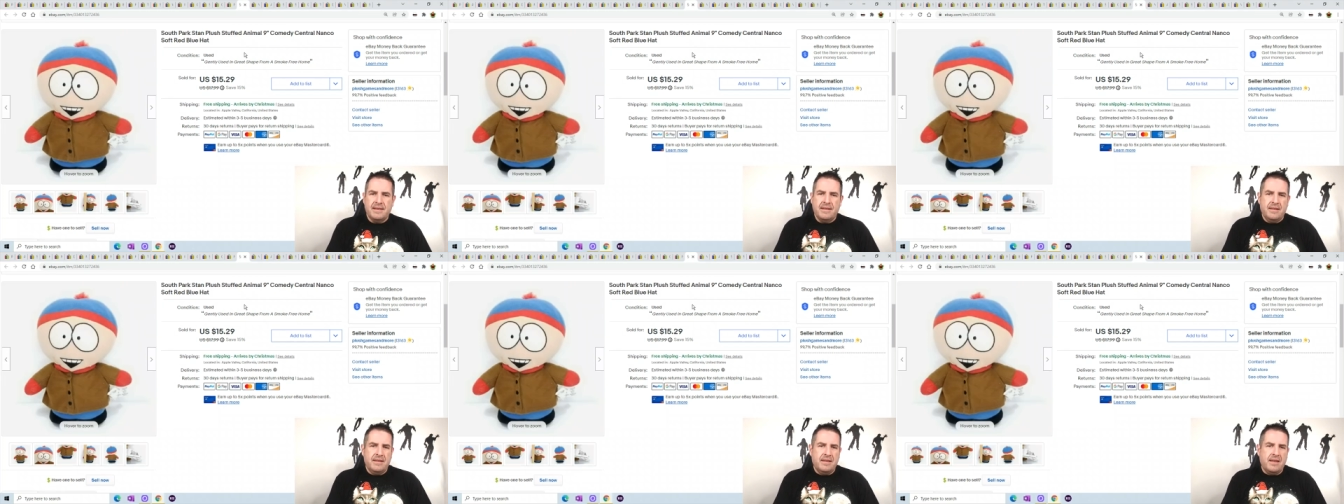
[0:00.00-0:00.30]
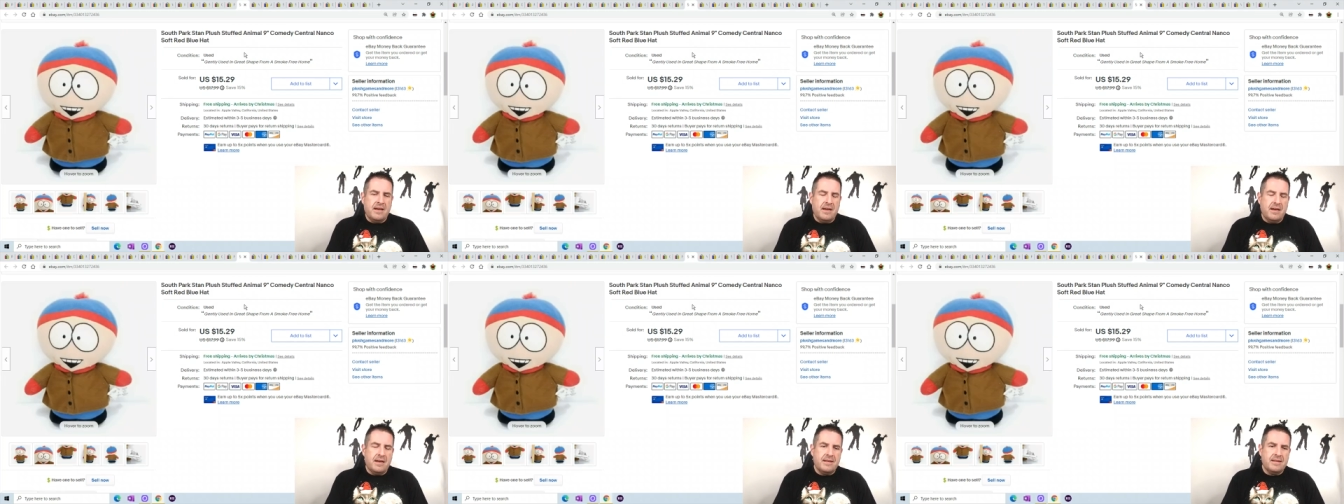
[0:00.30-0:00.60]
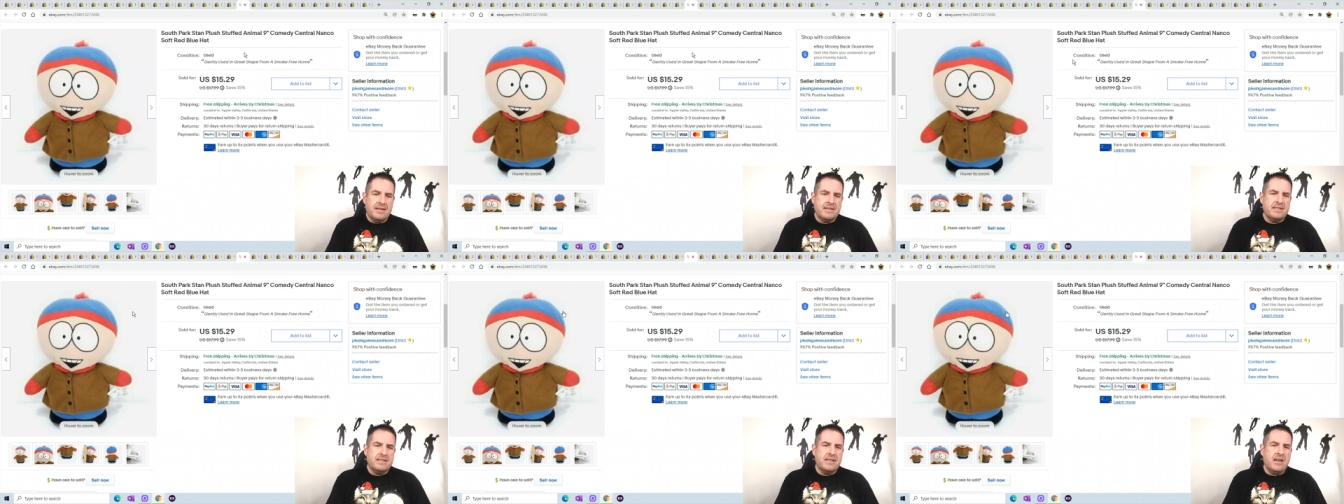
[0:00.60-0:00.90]
Uh,
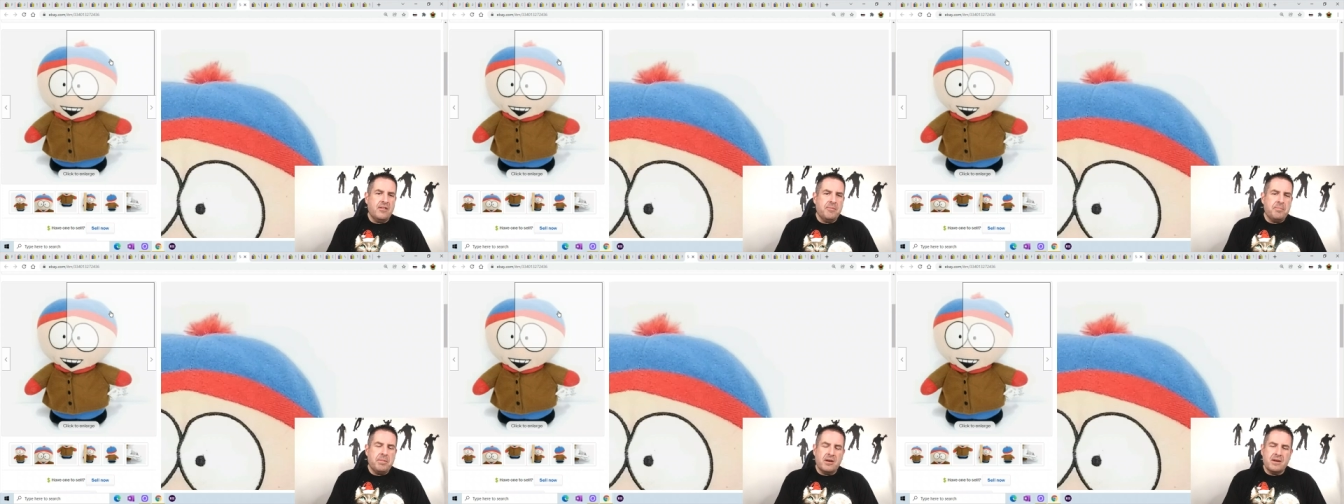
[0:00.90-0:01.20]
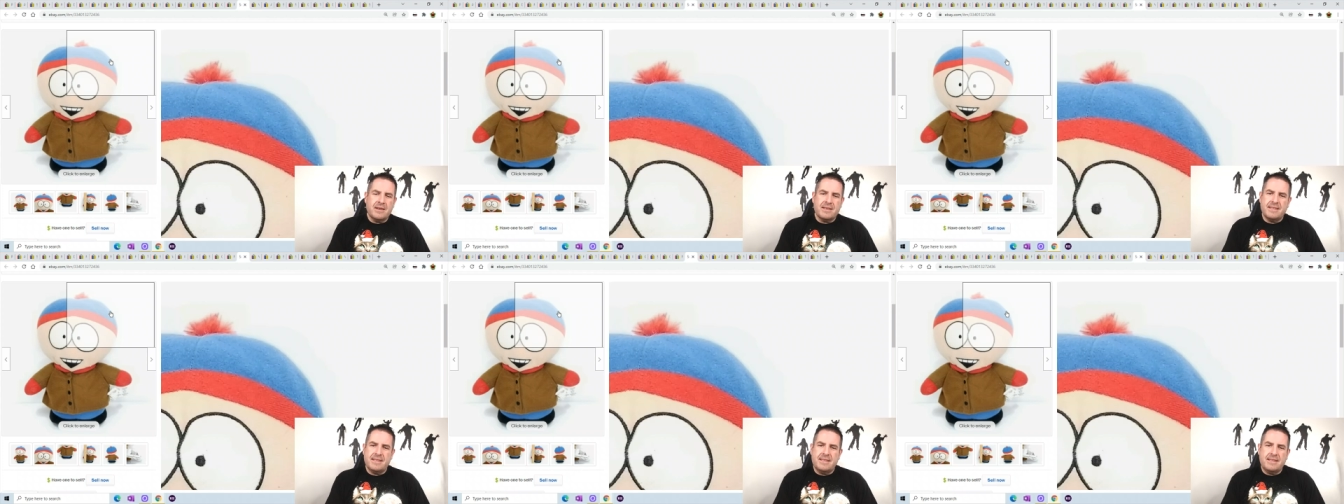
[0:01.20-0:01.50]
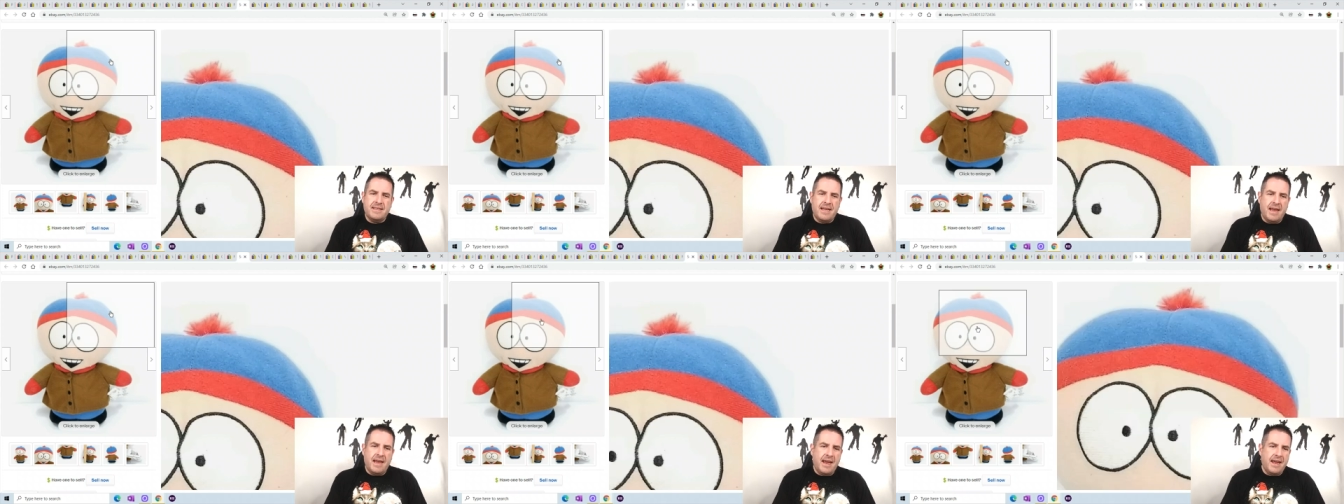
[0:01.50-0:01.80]
South Park
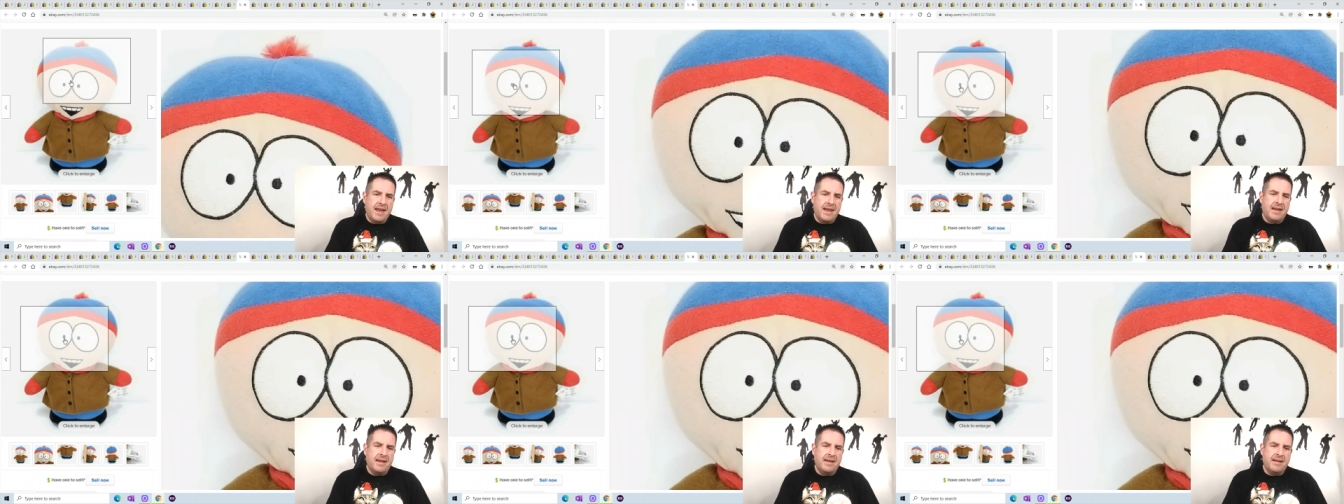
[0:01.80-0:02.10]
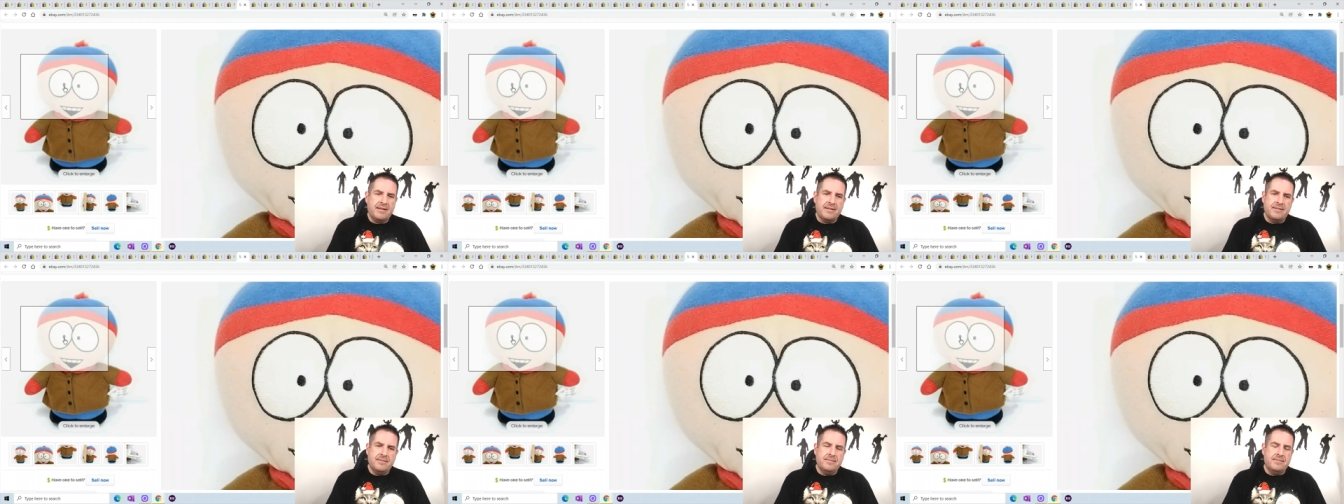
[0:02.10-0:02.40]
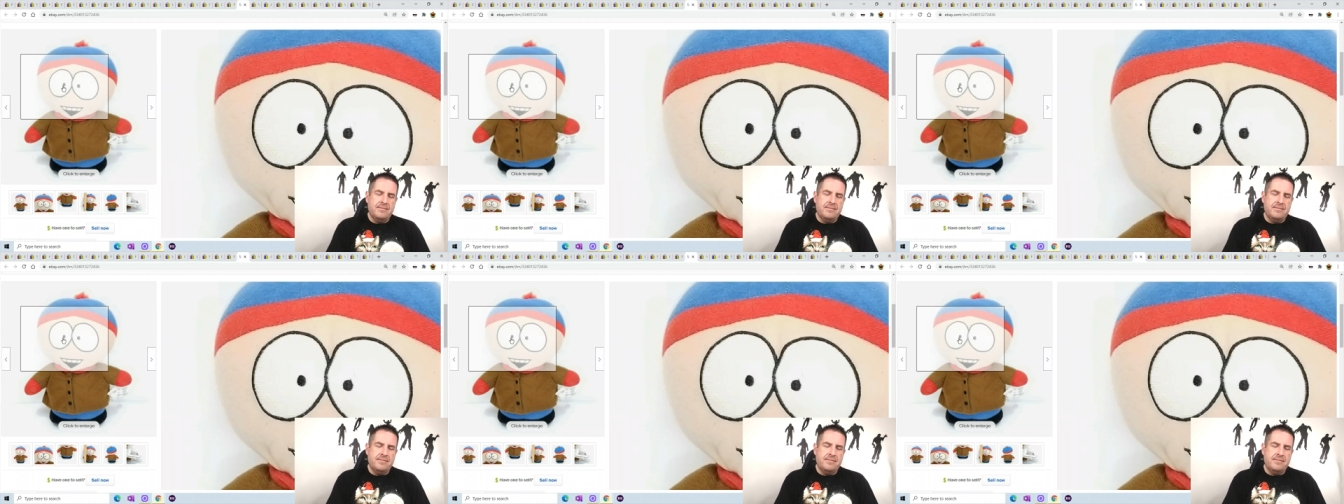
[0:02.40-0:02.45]
Stan.